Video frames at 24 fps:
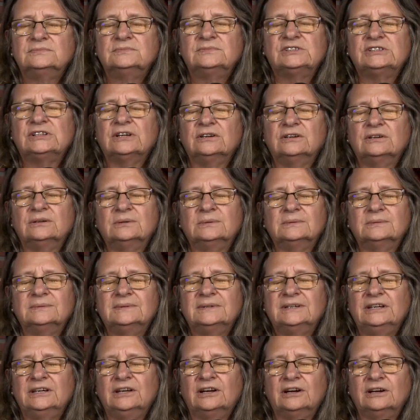so,
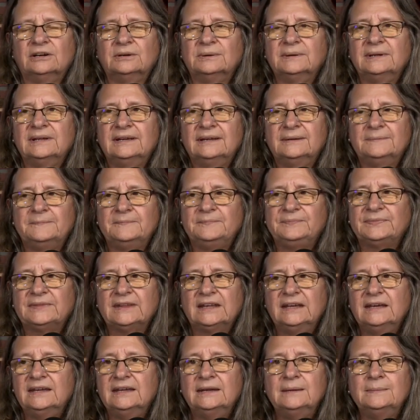
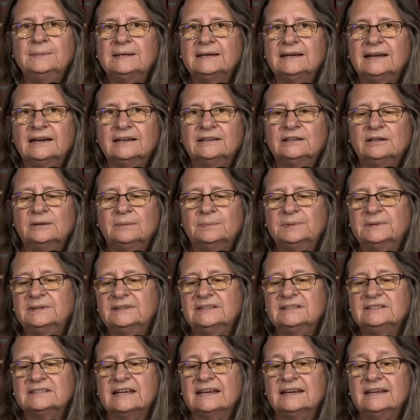anybody out there,
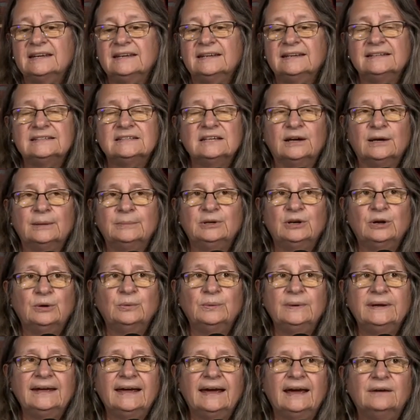please, at any time,
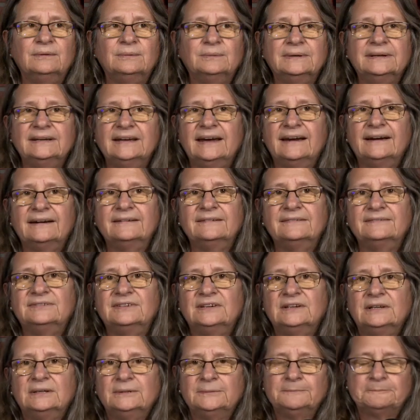we have
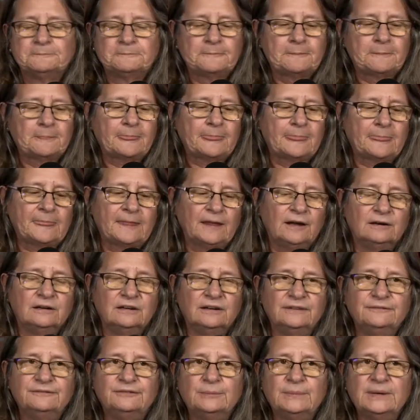our
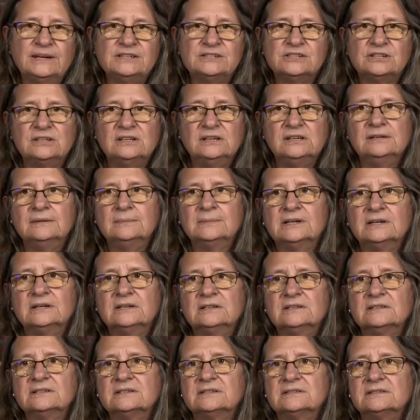information,
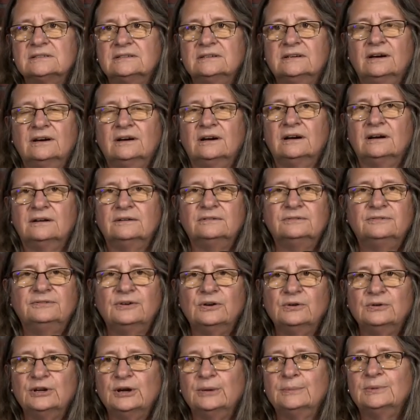emails, our
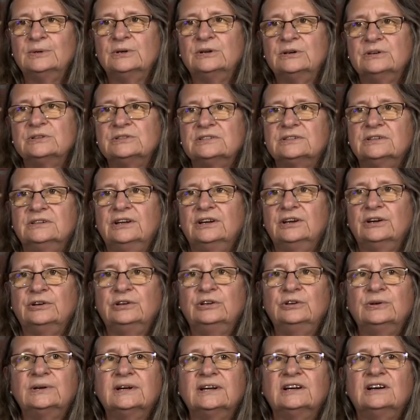phone numbers.
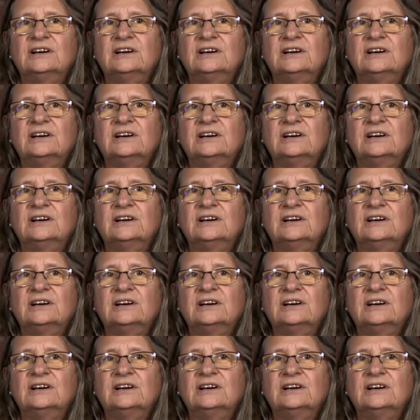You can